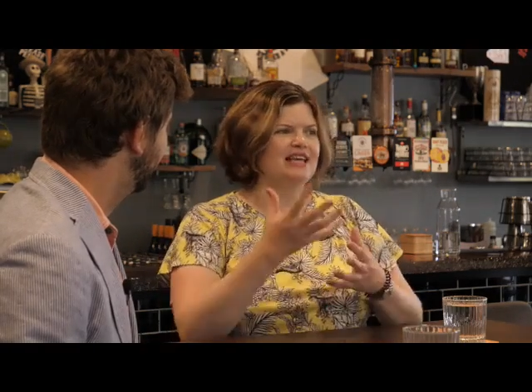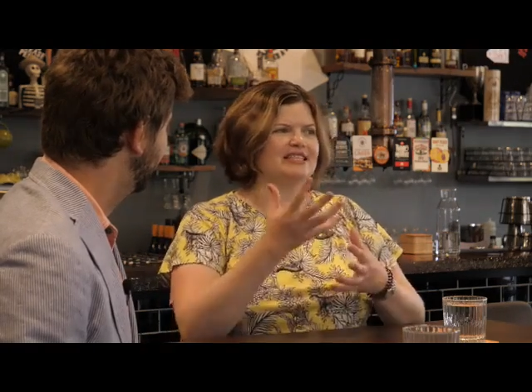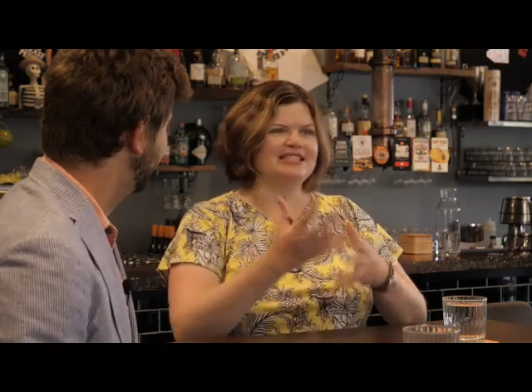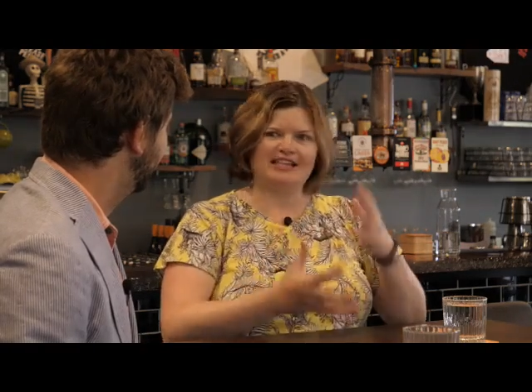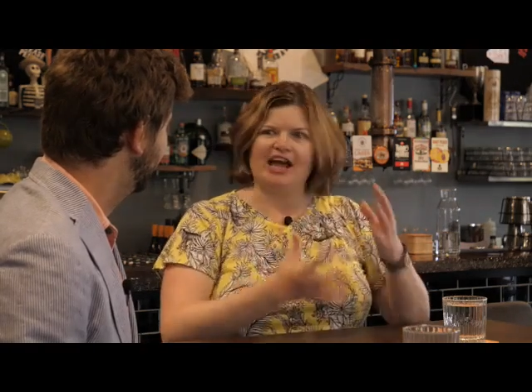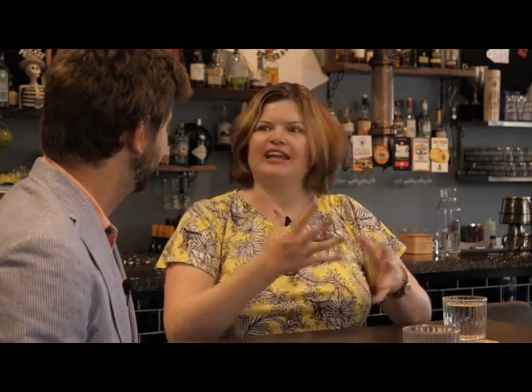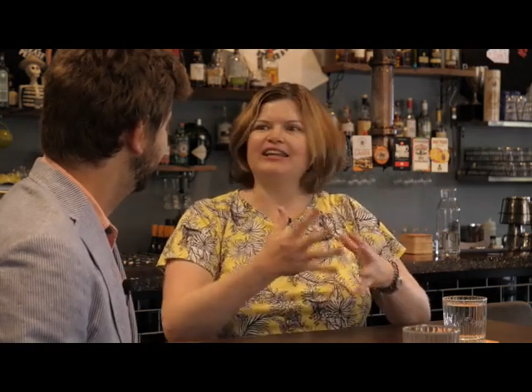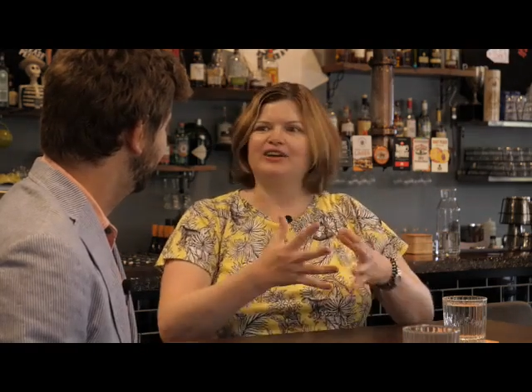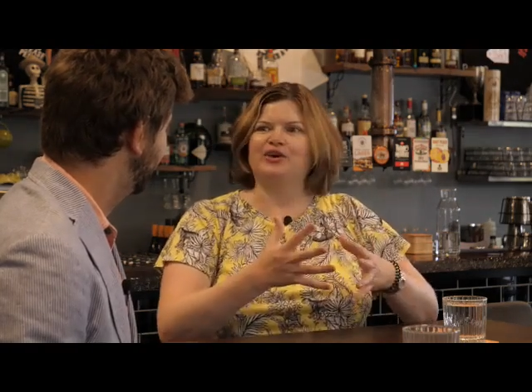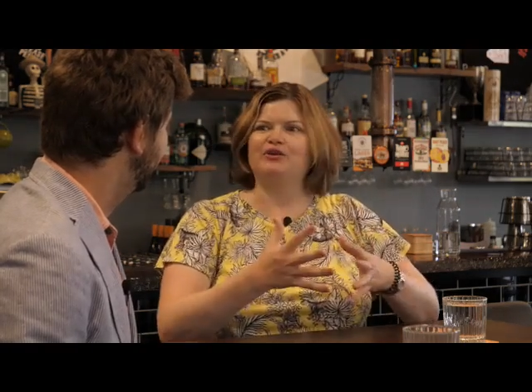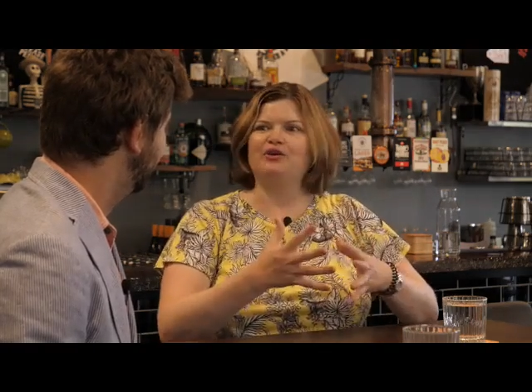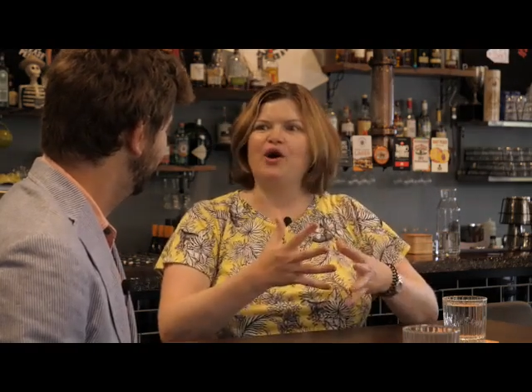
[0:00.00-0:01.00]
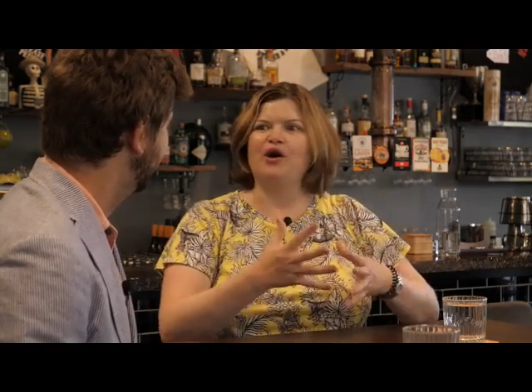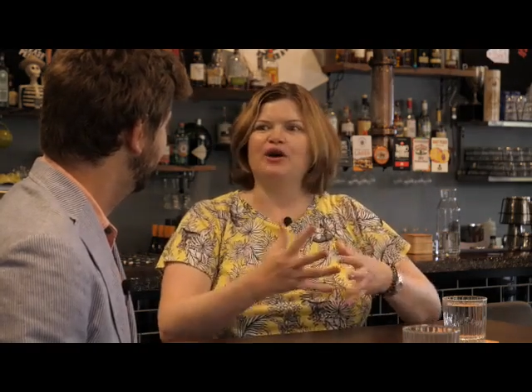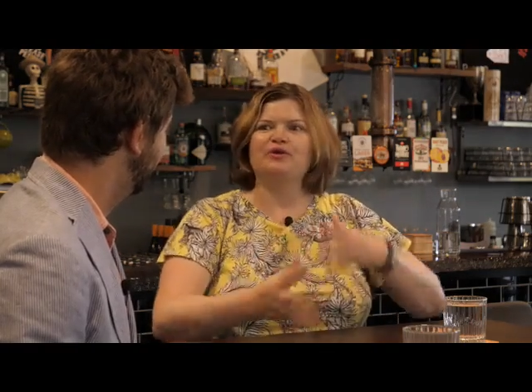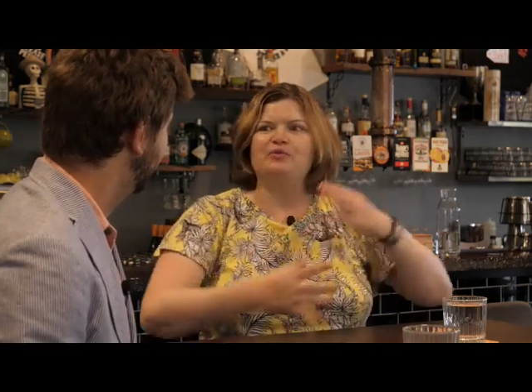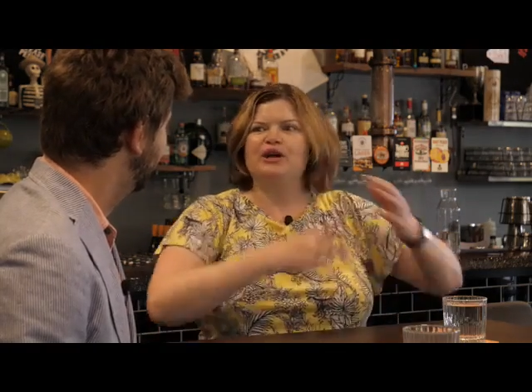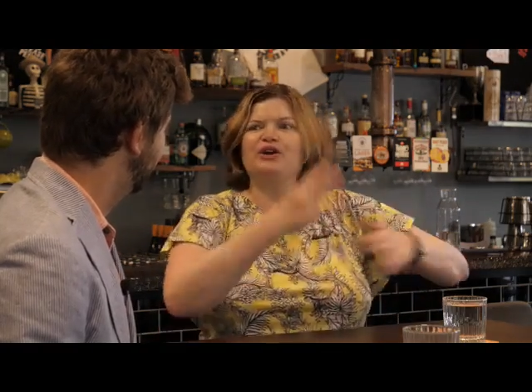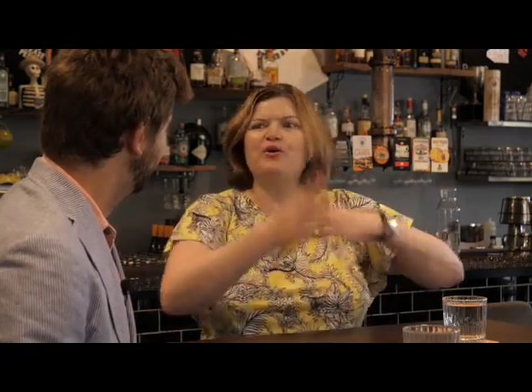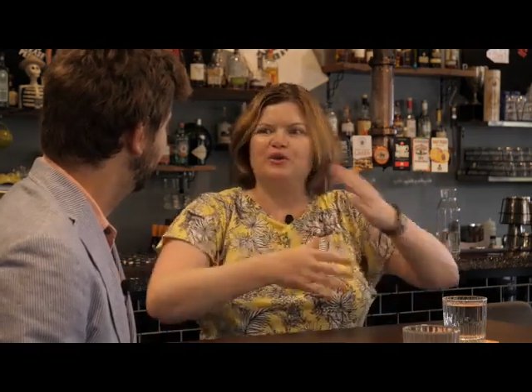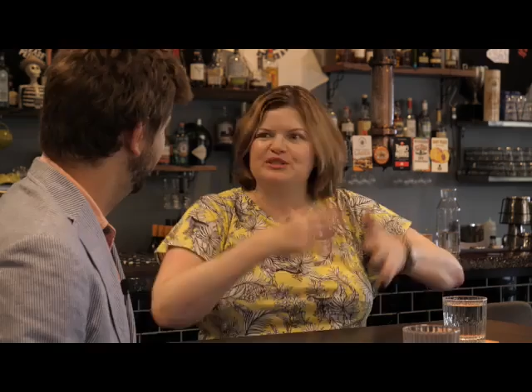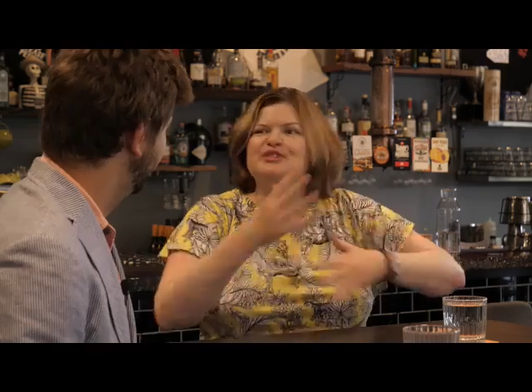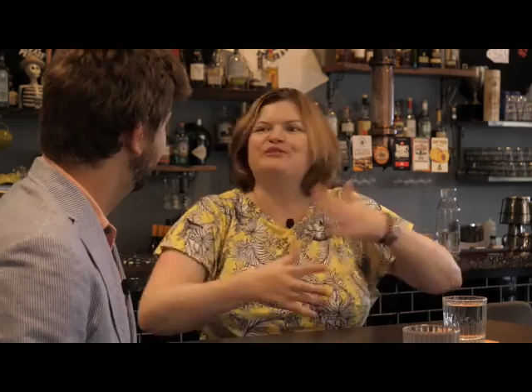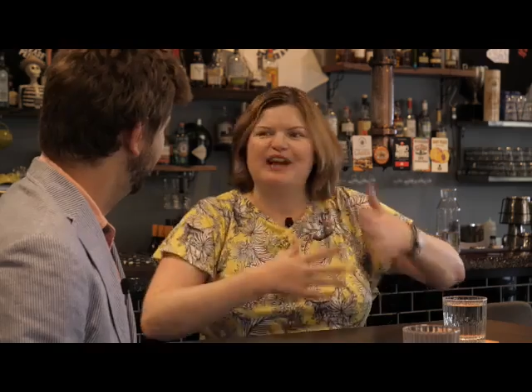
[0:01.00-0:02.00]
slightly gone wrong and we're
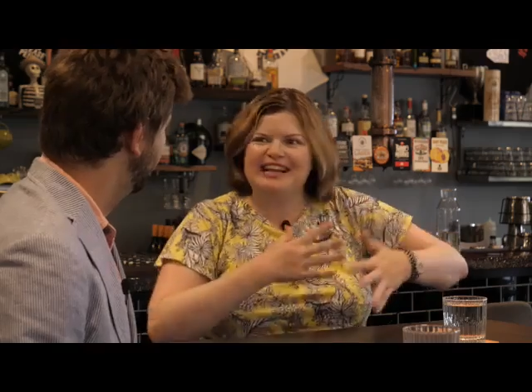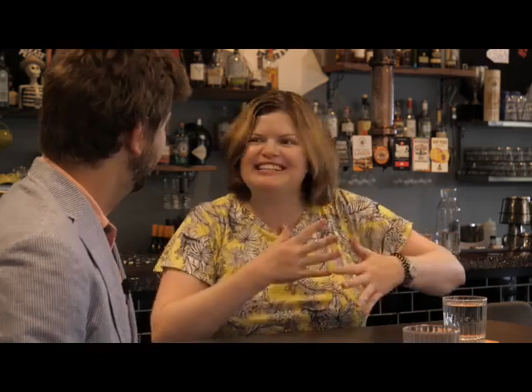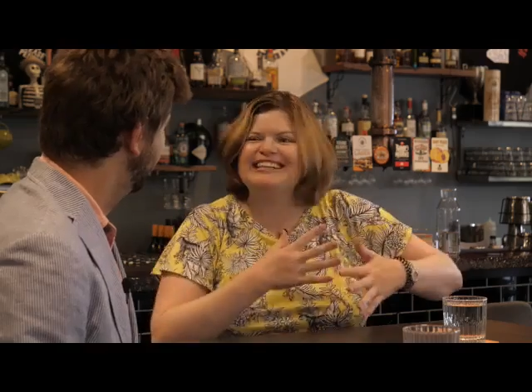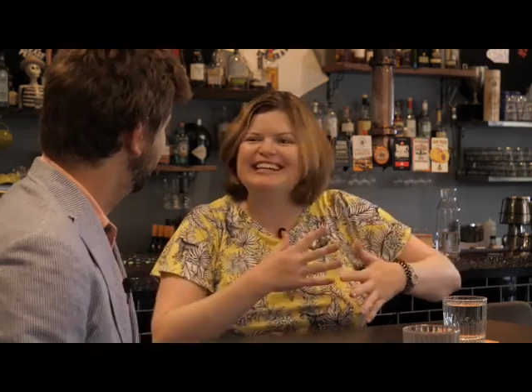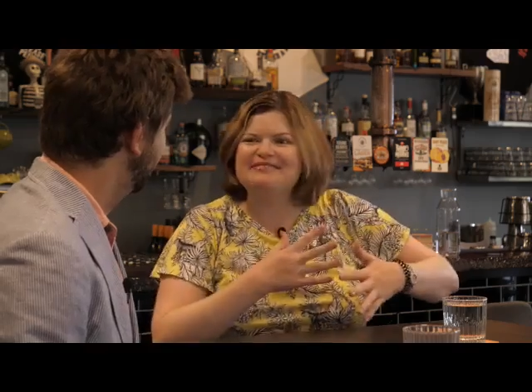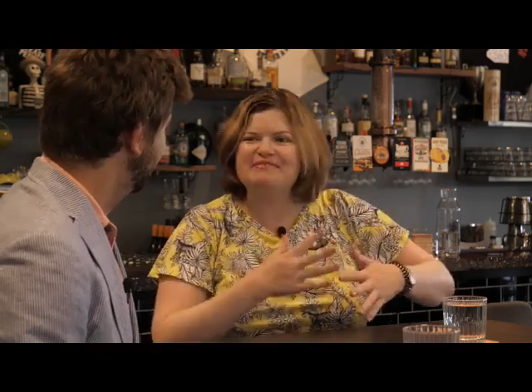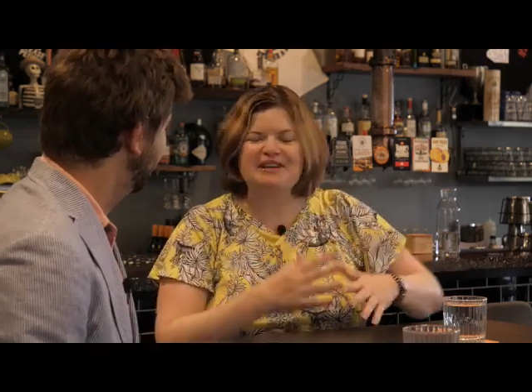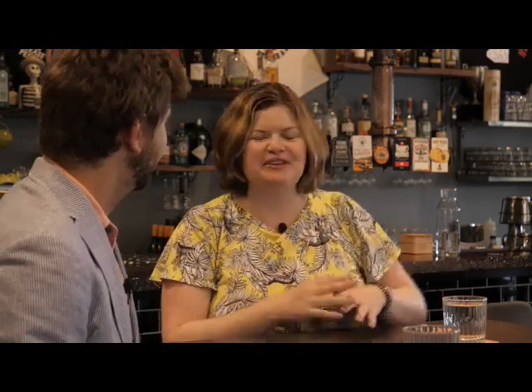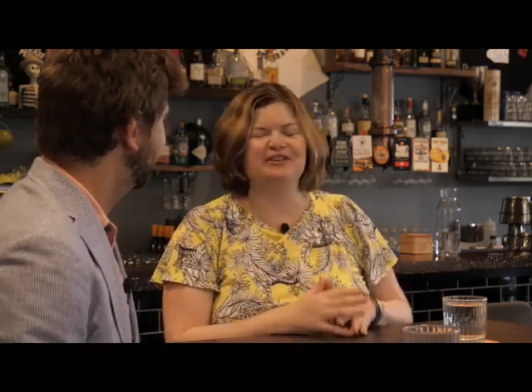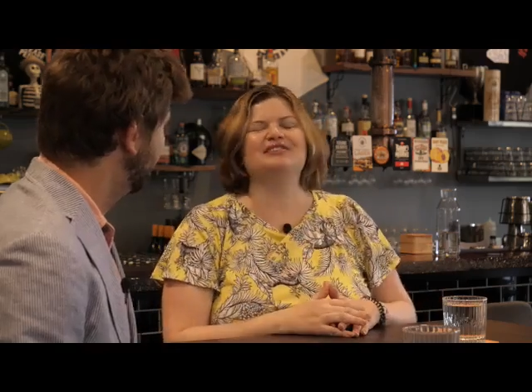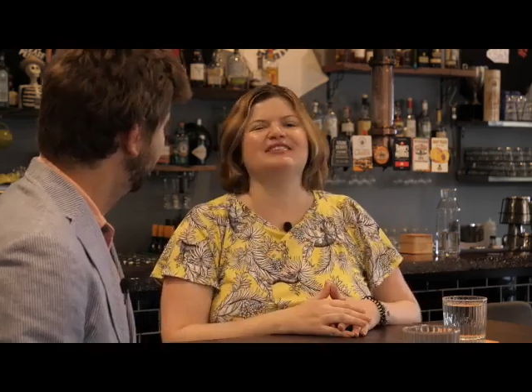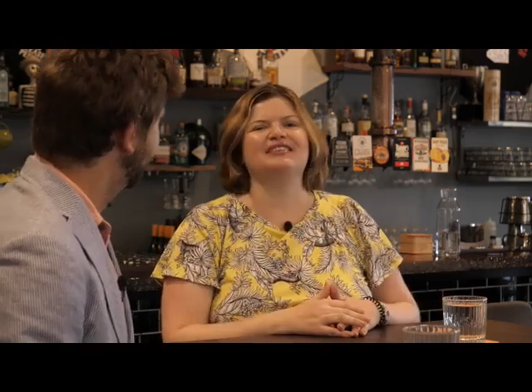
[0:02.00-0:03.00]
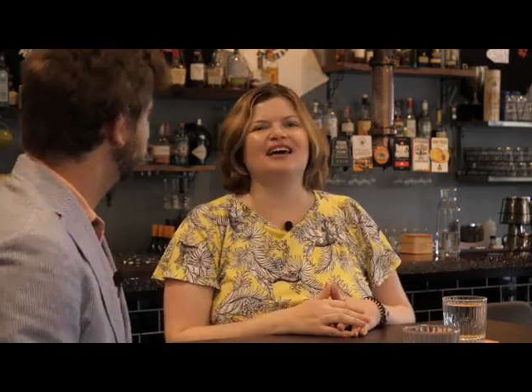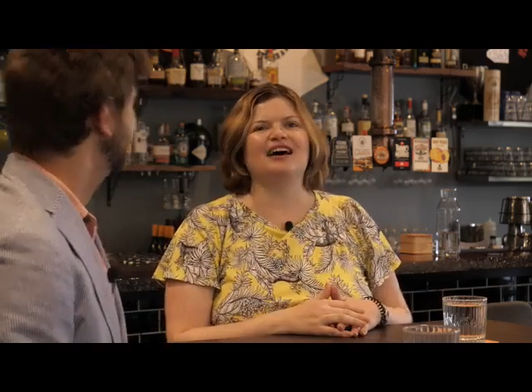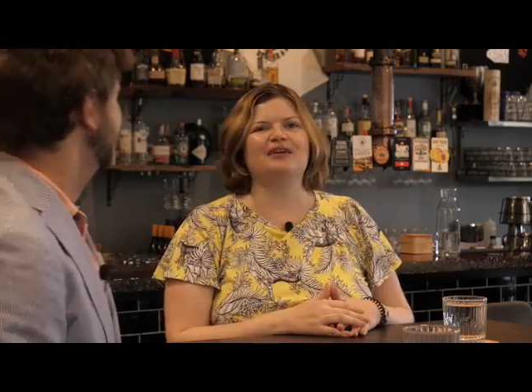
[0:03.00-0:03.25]
course correcting, because